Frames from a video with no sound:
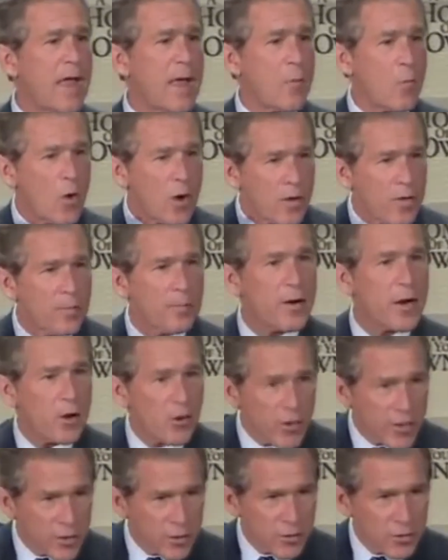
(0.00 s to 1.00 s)
If one of the
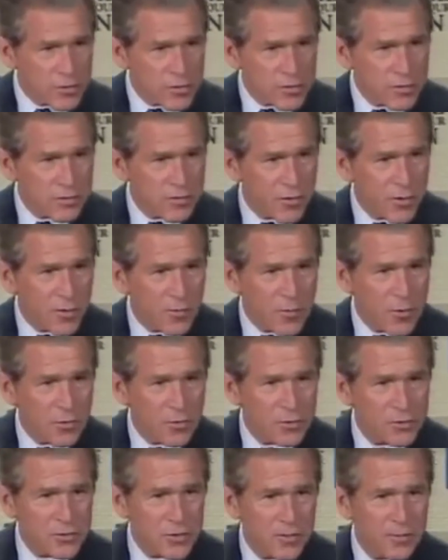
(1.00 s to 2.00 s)
barriers to home
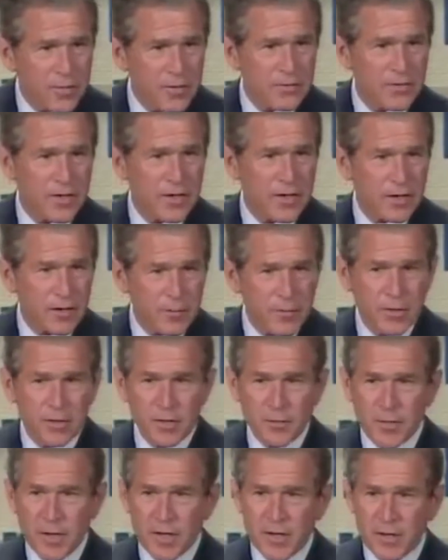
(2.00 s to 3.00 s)
ownership is the
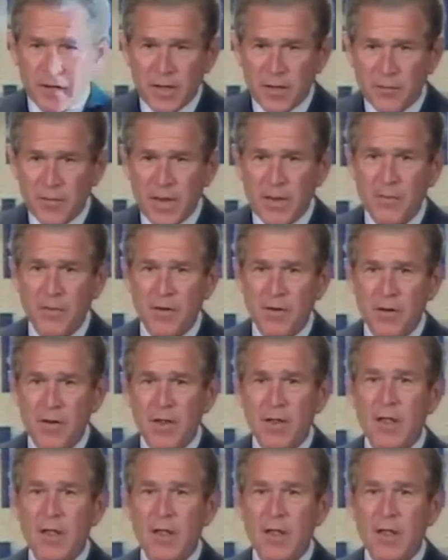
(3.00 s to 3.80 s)
inability to make a down payment,